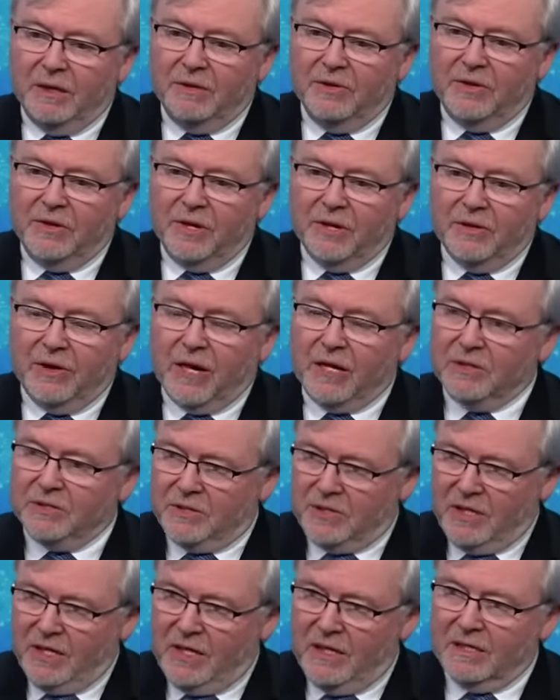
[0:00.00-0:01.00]
and their
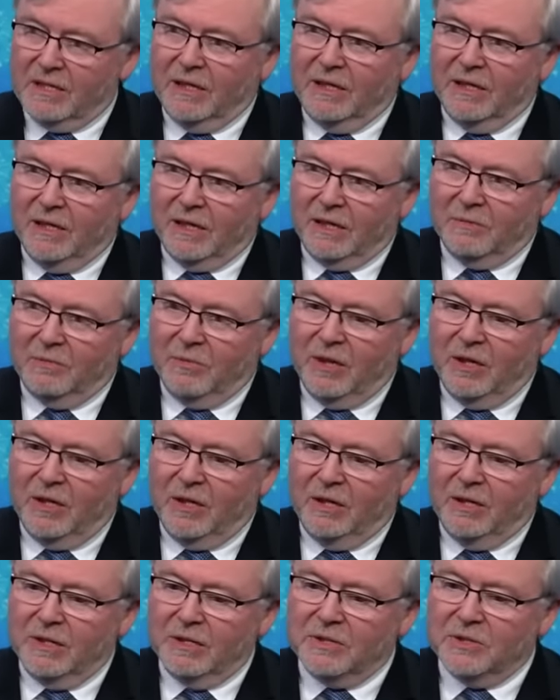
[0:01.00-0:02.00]
anxiety, like
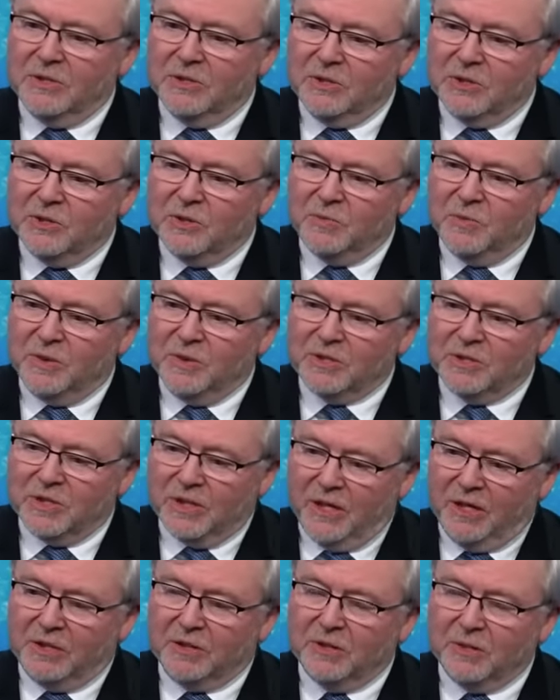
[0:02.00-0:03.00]
mine, is this is
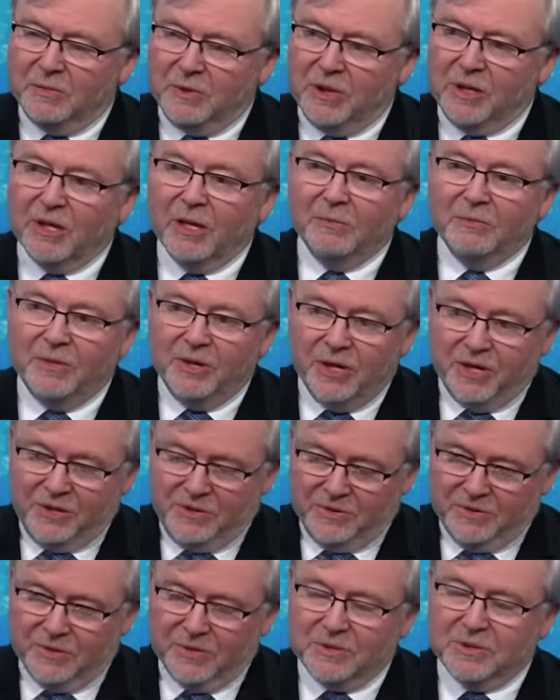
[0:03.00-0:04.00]
starting to become
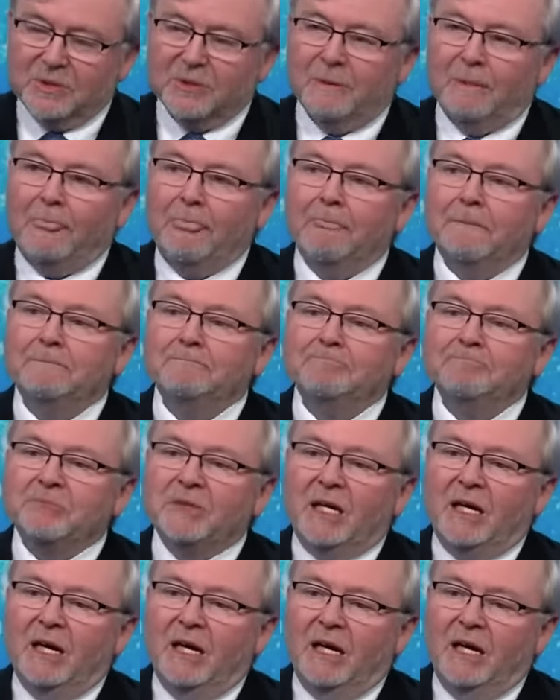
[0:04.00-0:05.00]
dangerous.
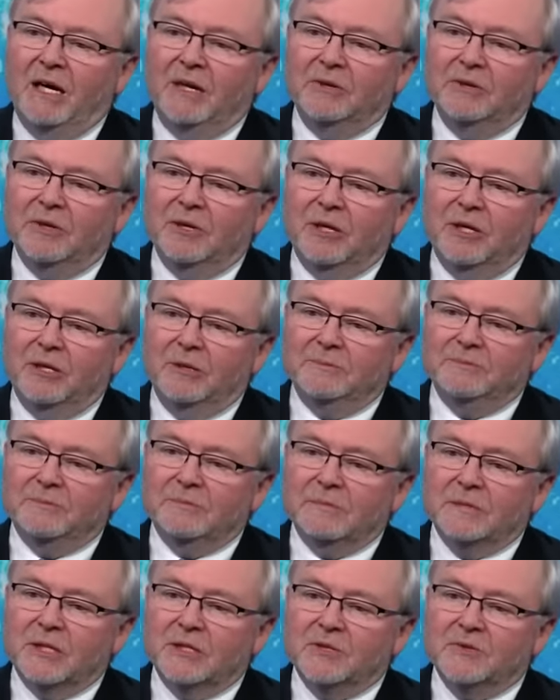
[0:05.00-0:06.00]
And
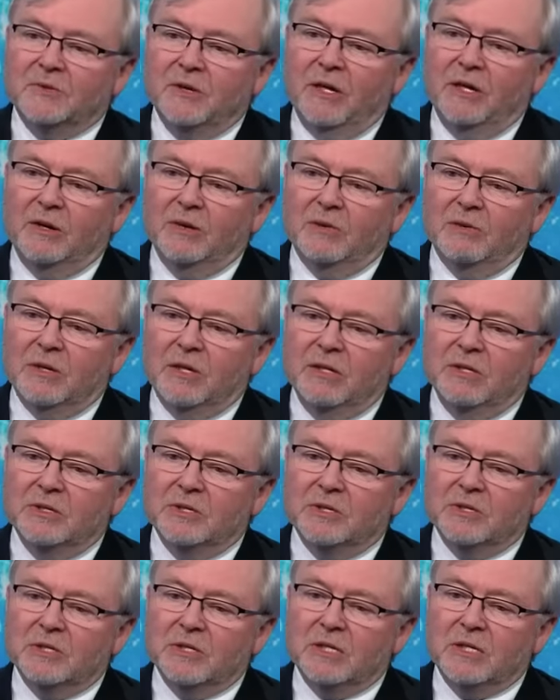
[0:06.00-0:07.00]
um, Australia
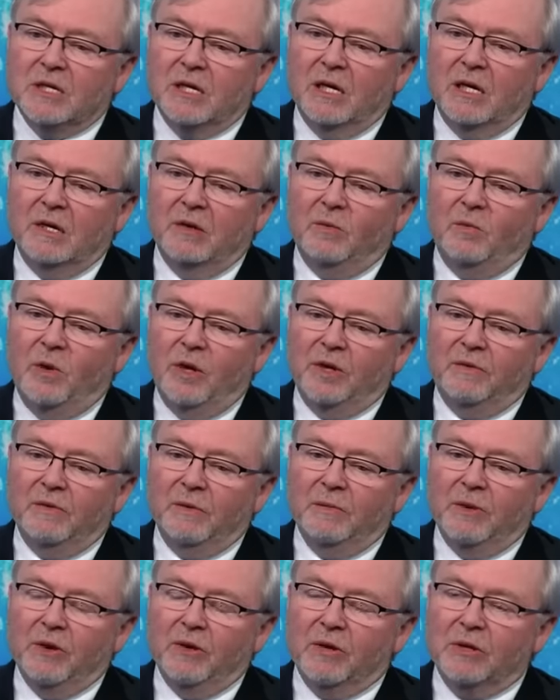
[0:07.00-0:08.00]
is uh, one of
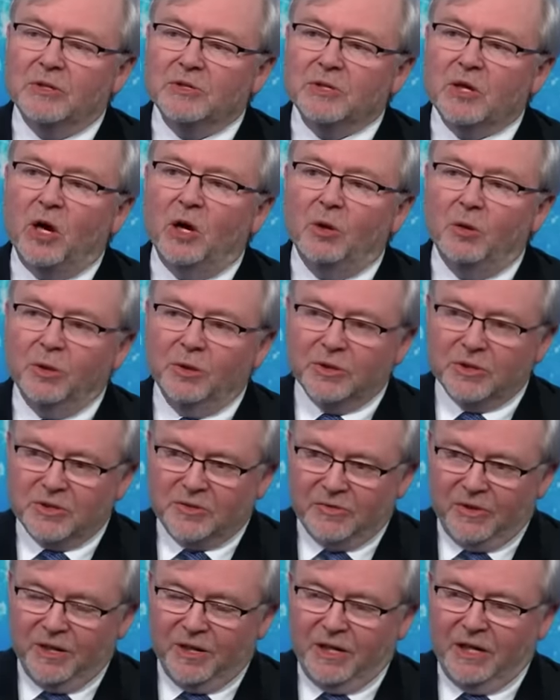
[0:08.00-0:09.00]
America's oldest
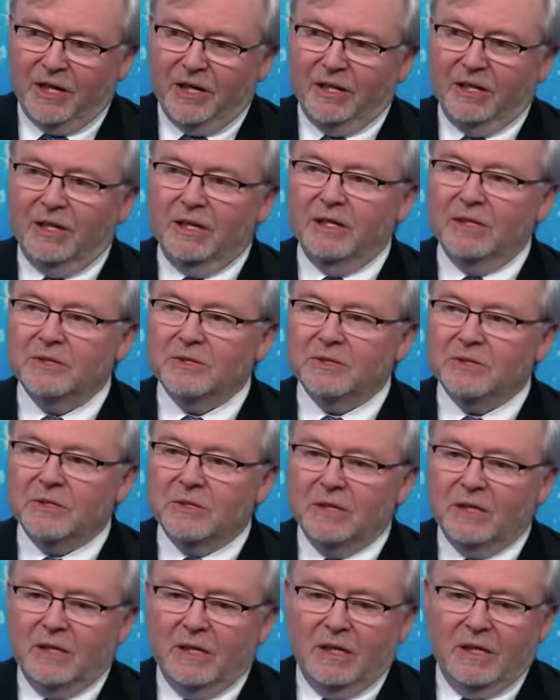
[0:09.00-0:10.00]
treaty allies.
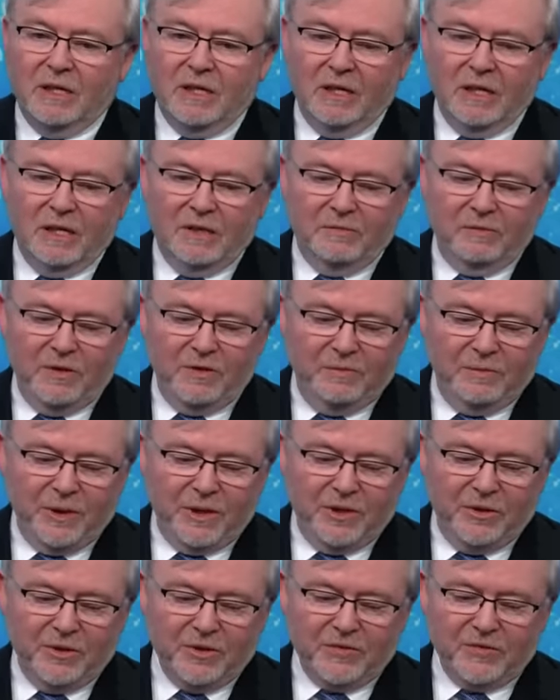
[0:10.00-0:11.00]
Uh, we've been in the